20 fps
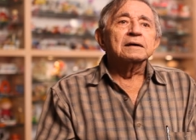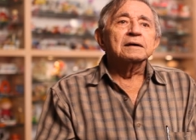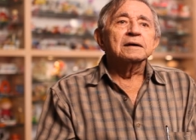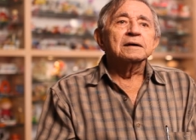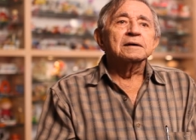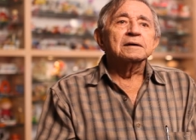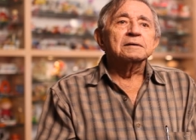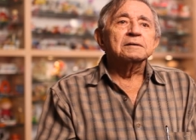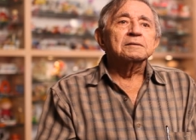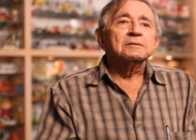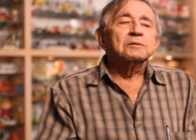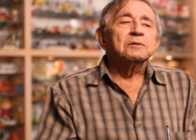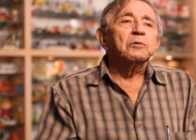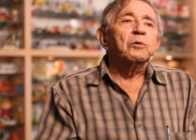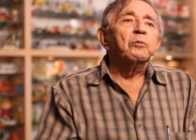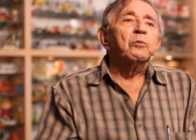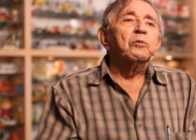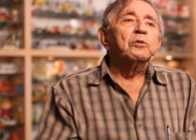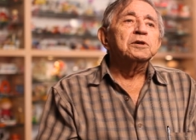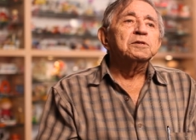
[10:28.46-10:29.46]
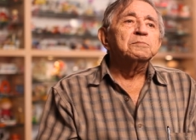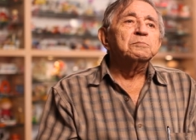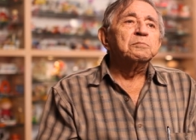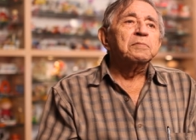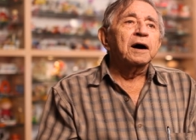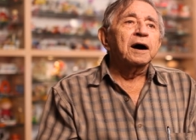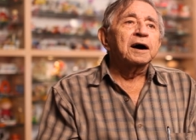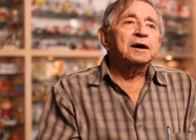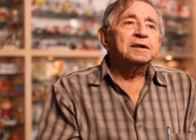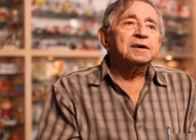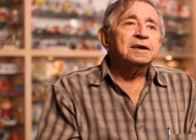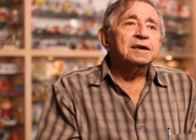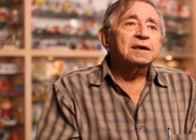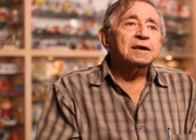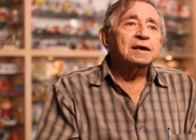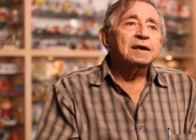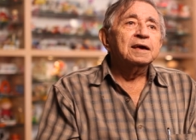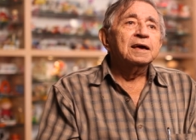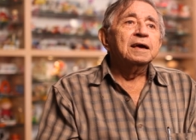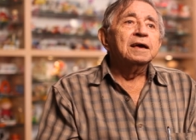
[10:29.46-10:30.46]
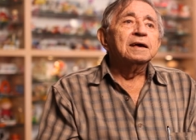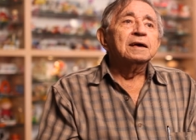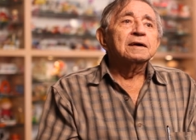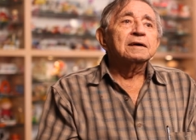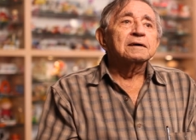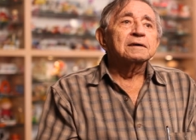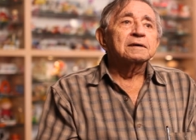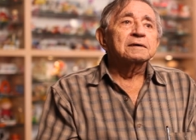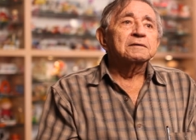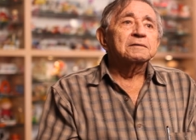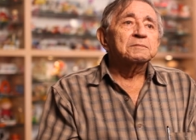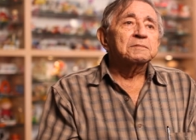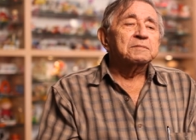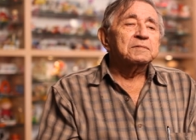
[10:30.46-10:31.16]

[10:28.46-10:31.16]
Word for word: uh, wooden body uh,